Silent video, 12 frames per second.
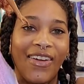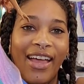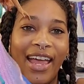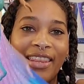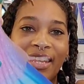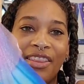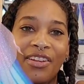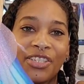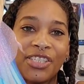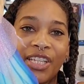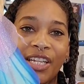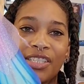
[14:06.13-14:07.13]
And then
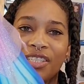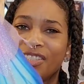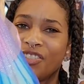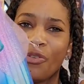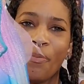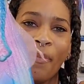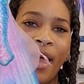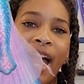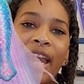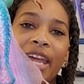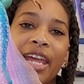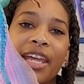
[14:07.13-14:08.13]
there's this
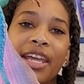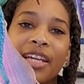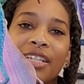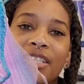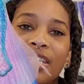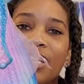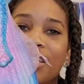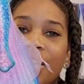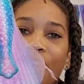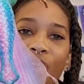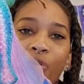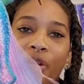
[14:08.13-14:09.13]
dramatic
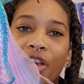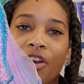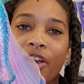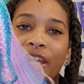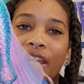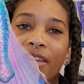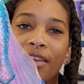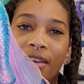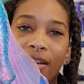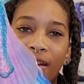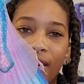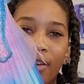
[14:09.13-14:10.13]
detailed area
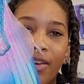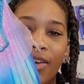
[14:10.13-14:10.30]
here.